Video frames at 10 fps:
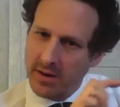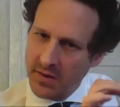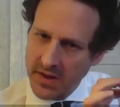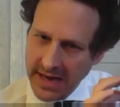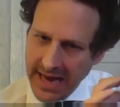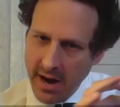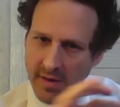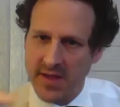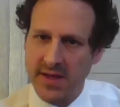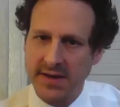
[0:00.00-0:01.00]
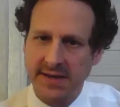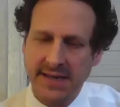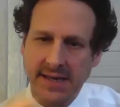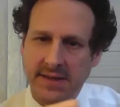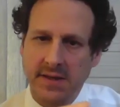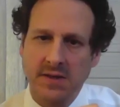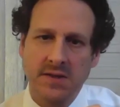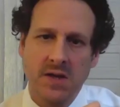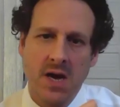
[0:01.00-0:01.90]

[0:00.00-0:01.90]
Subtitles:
on the care of other diseases,